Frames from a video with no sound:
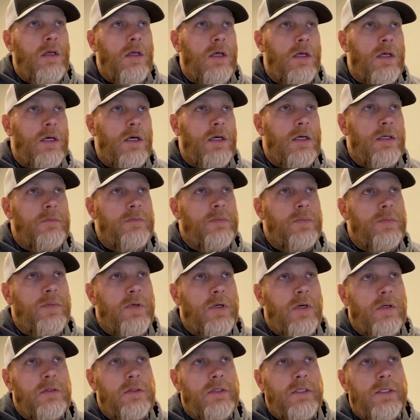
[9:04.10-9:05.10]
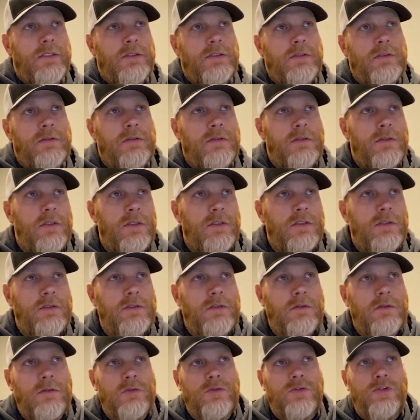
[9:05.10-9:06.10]
But on this is a
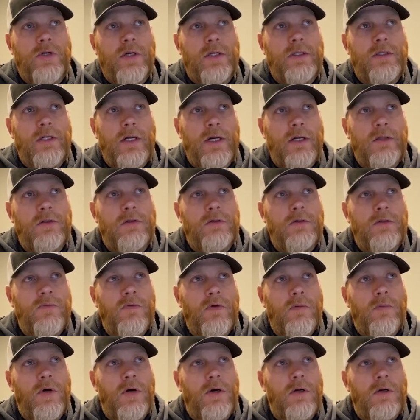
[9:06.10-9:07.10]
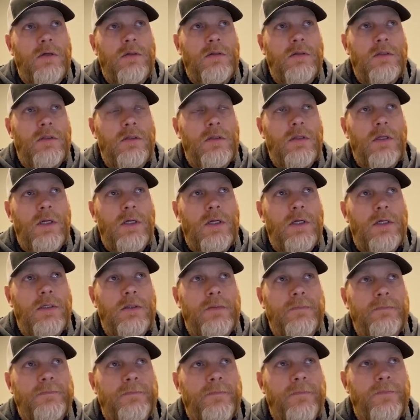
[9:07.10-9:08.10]
little trick that I learned from our
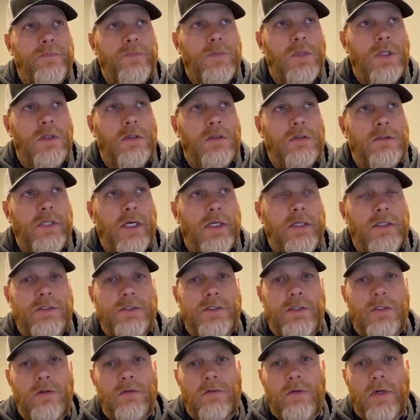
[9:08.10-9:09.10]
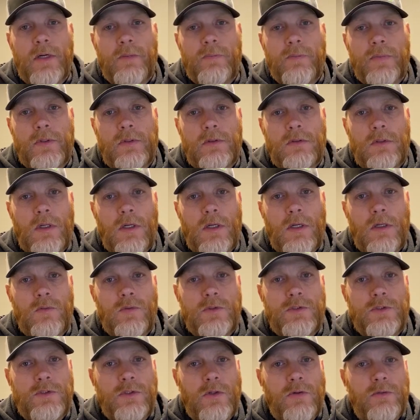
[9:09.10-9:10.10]
Techniseal rep,
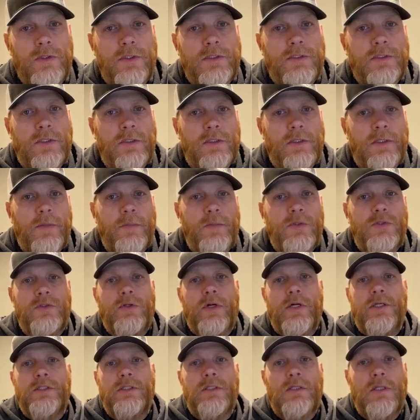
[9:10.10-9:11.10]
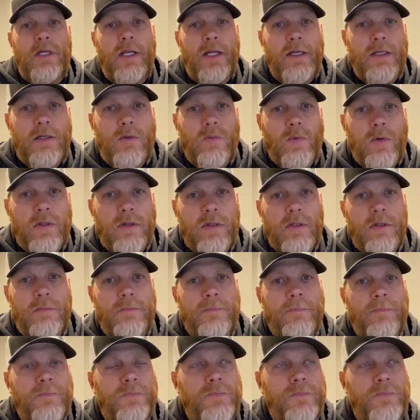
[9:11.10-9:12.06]
which showed this in a demonstration that I did with him